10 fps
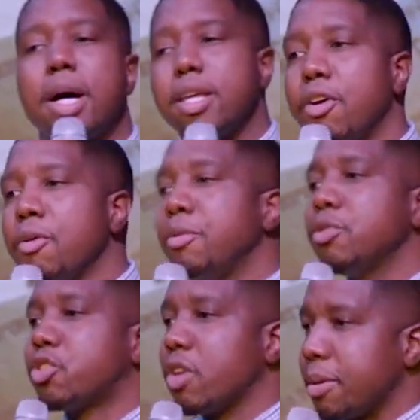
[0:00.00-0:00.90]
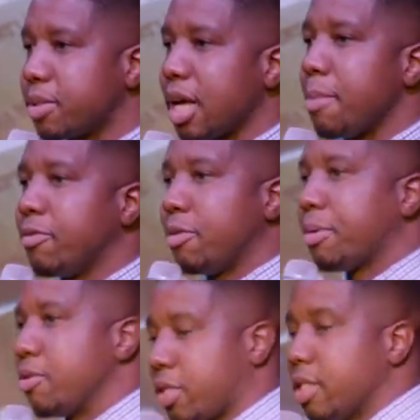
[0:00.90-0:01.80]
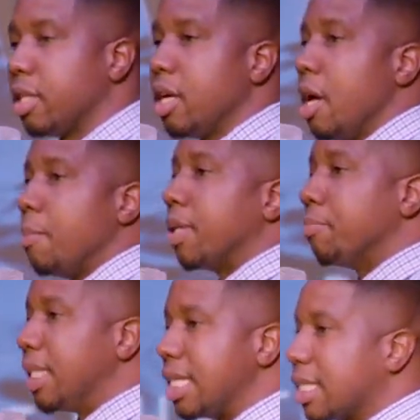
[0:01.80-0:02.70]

by your own bootstraps type of a person. But, but